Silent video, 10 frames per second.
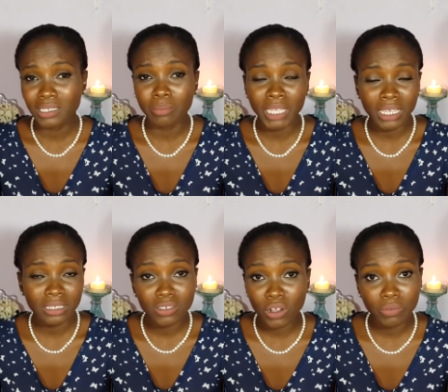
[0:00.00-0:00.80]
To me,
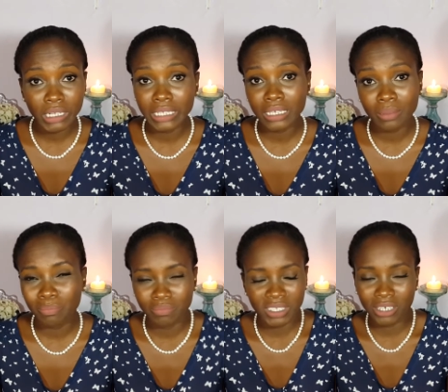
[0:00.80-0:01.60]
it's not really a
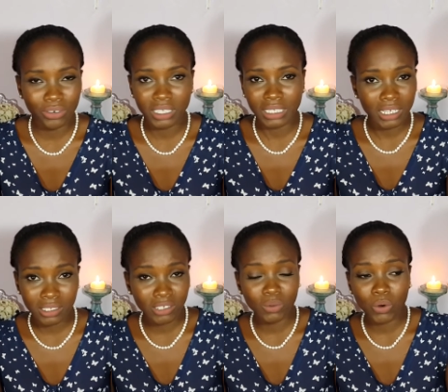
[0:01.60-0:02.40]
serious
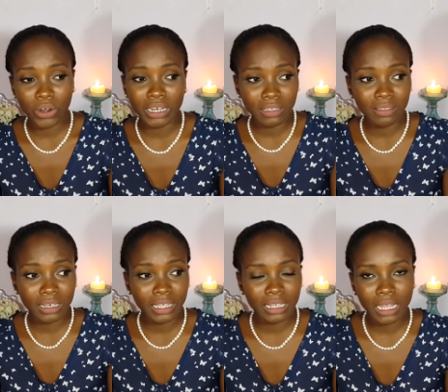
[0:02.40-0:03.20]
issue or anything
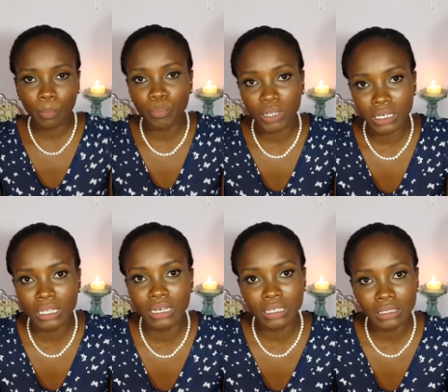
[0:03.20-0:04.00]
like that, but
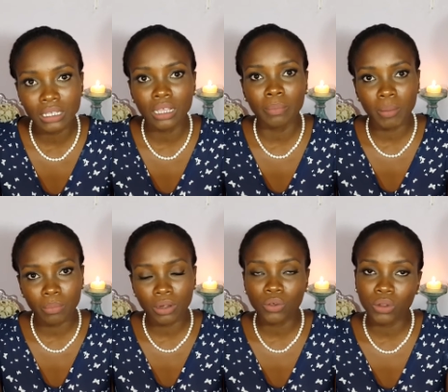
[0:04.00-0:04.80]
it is a
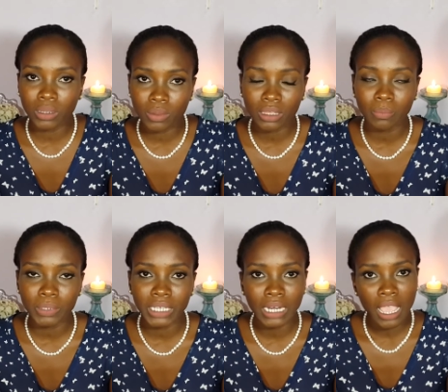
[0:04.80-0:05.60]
member calling with a
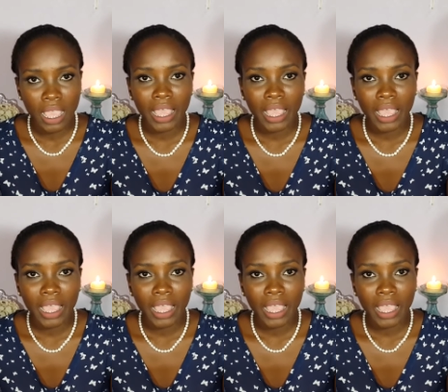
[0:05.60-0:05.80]
complaint.